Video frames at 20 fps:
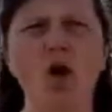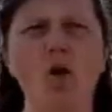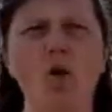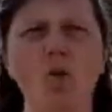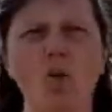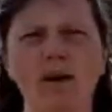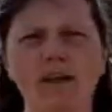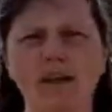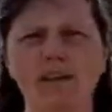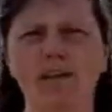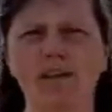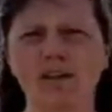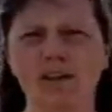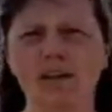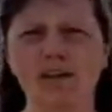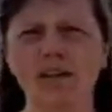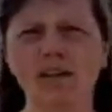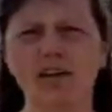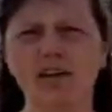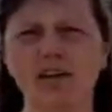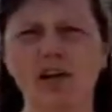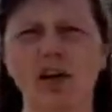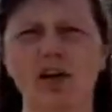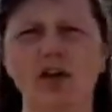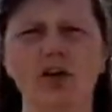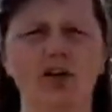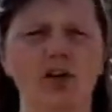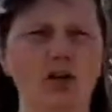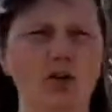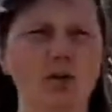we can still
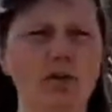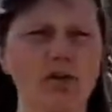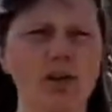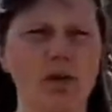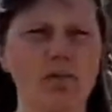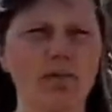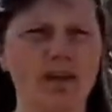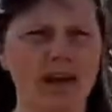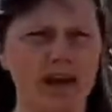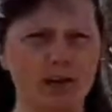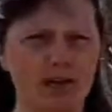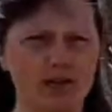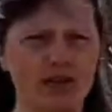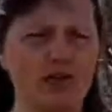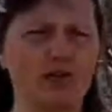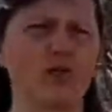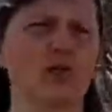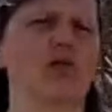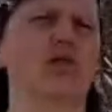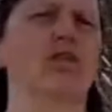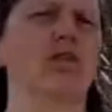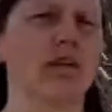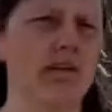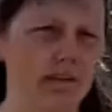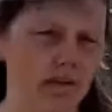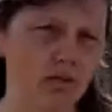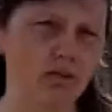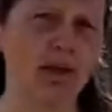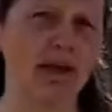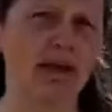use up the energy sources on
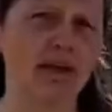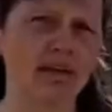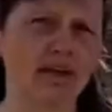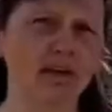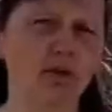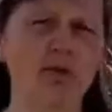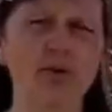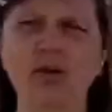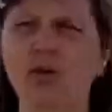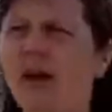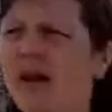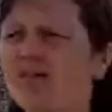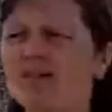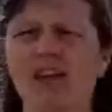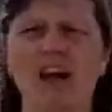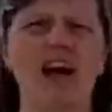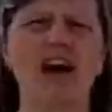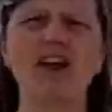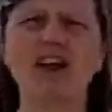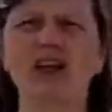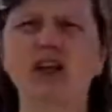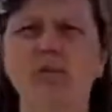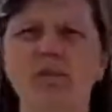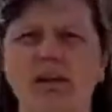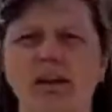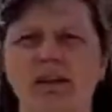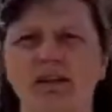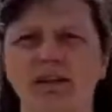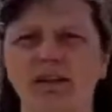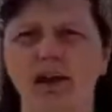this planet. So we don't have an
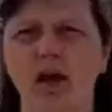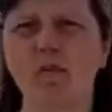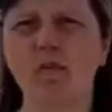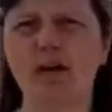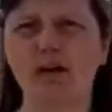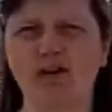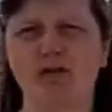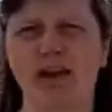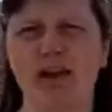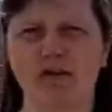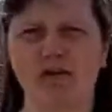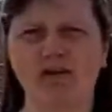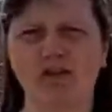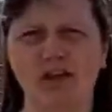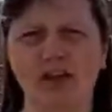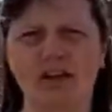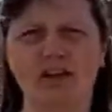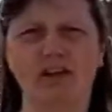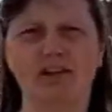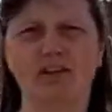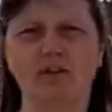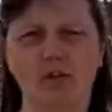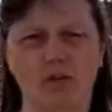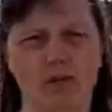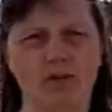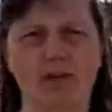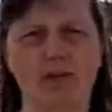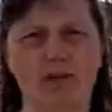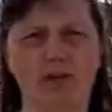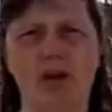unlimited amount of energy
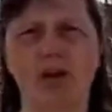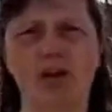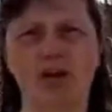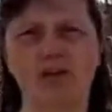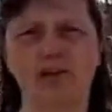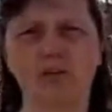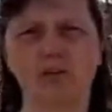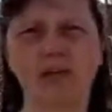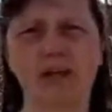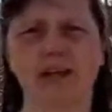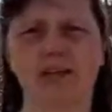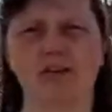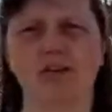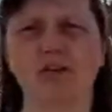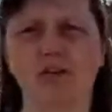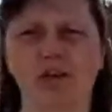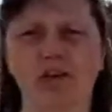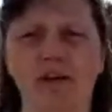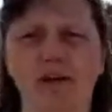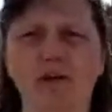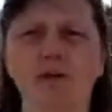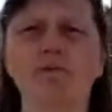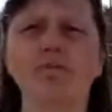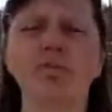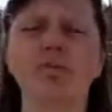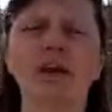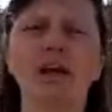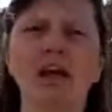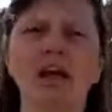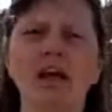sources on planet Earth here.
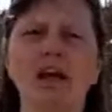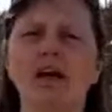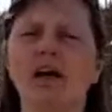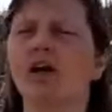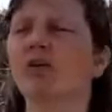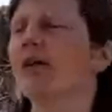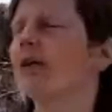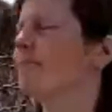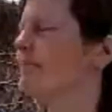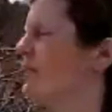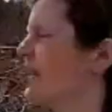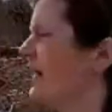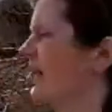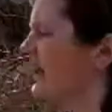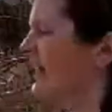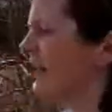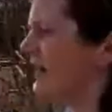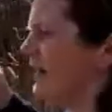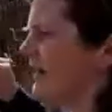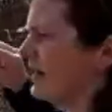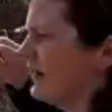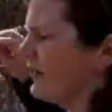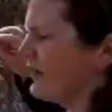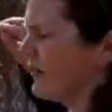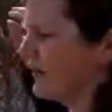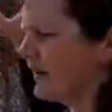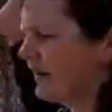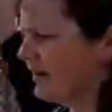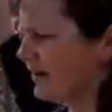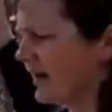All right.
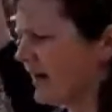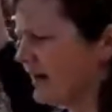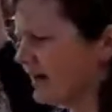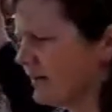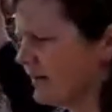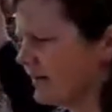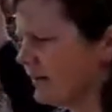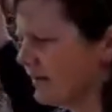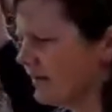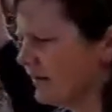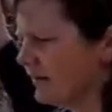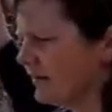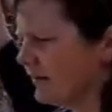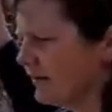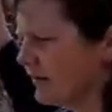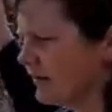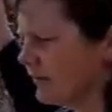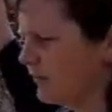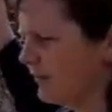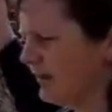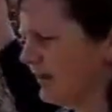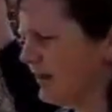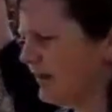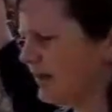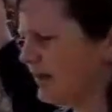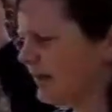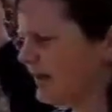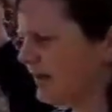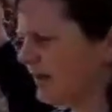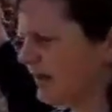So the sun
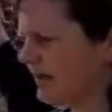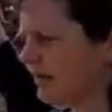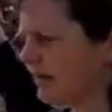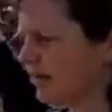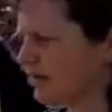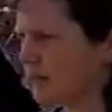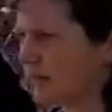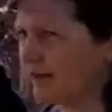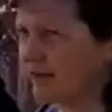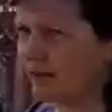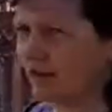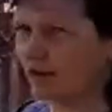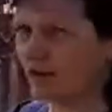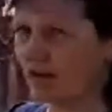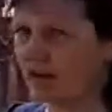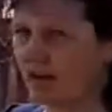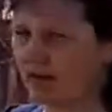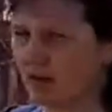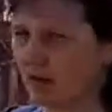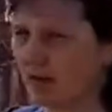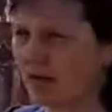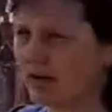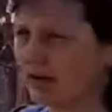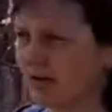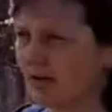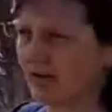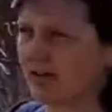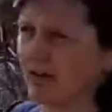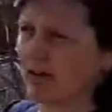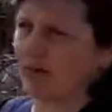releases, well, if you can look out your window,
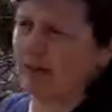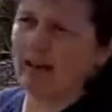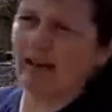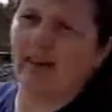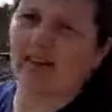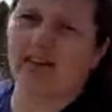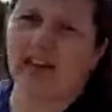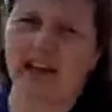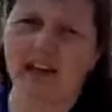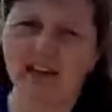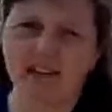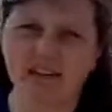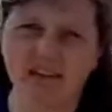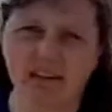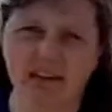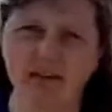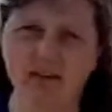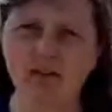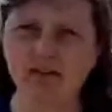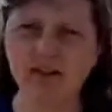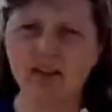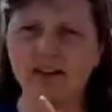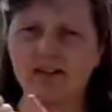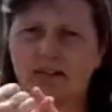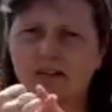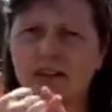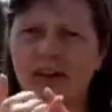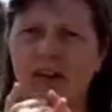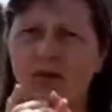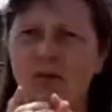you see it releases light energy.
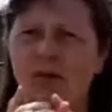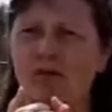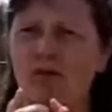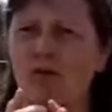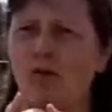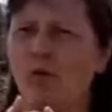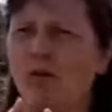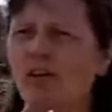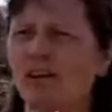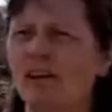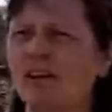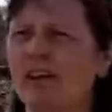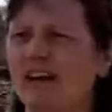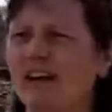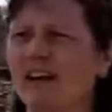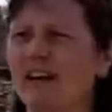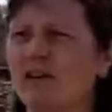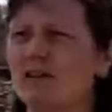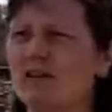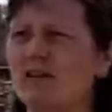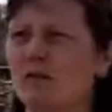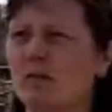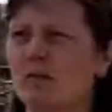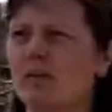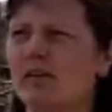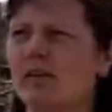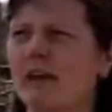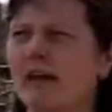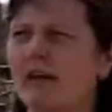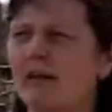So that's one form. We got light energy from the
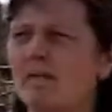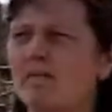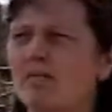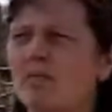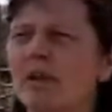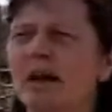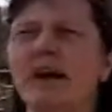sun.